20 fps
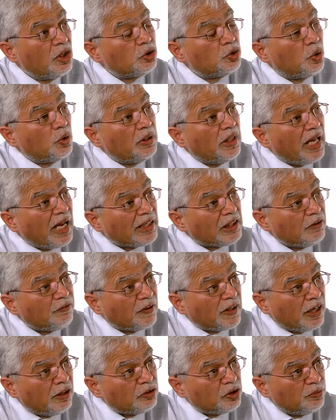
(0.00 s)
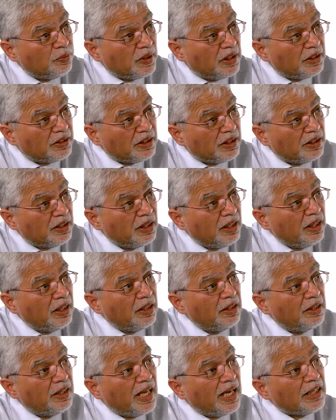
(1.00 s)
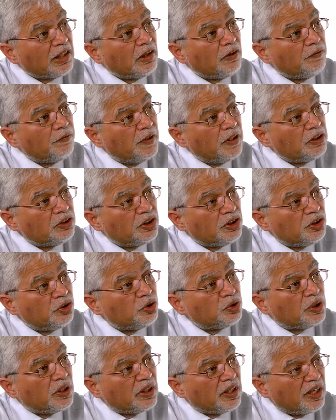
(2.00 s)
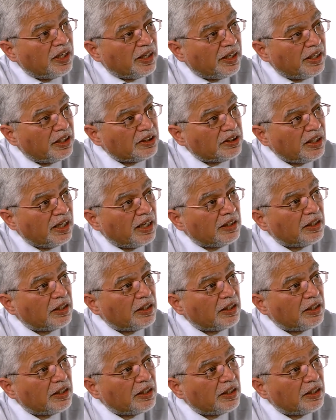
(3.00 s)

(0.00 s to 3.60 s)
So lack of accountability, lack of institutional courage,